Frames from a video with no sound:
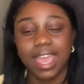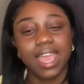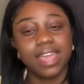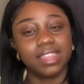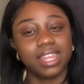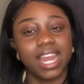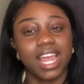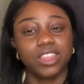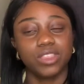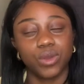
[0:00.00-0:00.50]

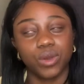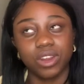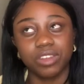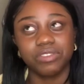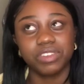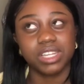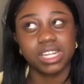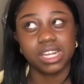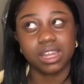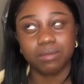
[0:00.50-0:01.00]
And then I thought
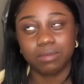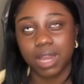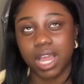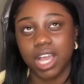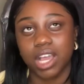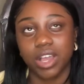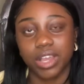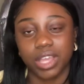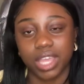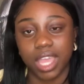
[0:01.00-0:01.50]
of it and I'm
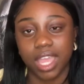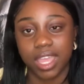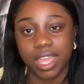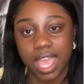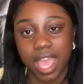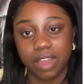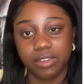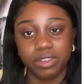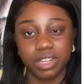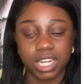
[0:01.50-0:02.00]
like, okay,
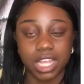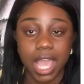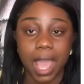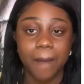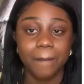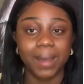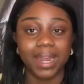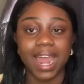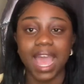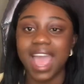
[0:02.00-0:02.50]
yeah, really.
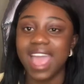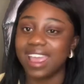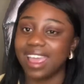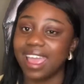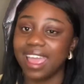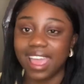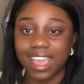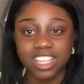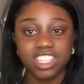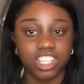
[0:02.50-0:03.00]
But I
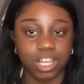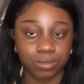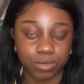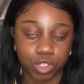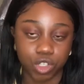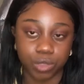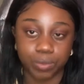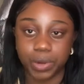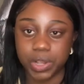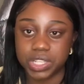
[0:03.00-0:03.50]
hate
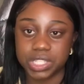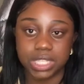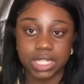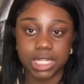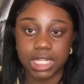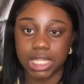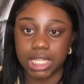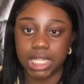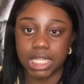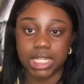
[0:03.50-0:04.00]
jumpsuit.
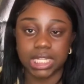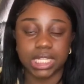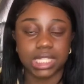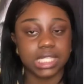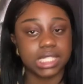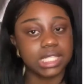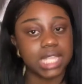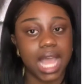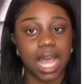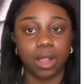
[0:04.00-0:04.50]
Personally, in a
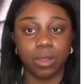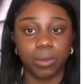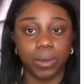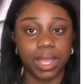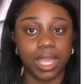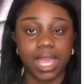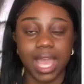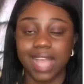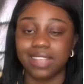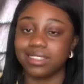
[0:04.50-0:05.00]
style
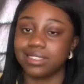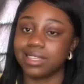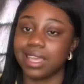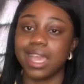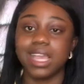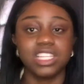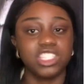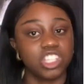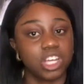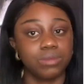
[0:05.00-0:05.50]
way, I just
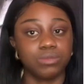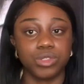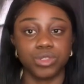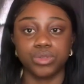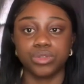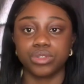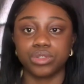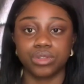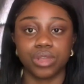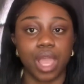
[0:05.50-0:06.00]
hate
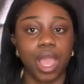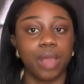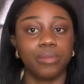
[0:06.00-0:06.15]
jumpsuits.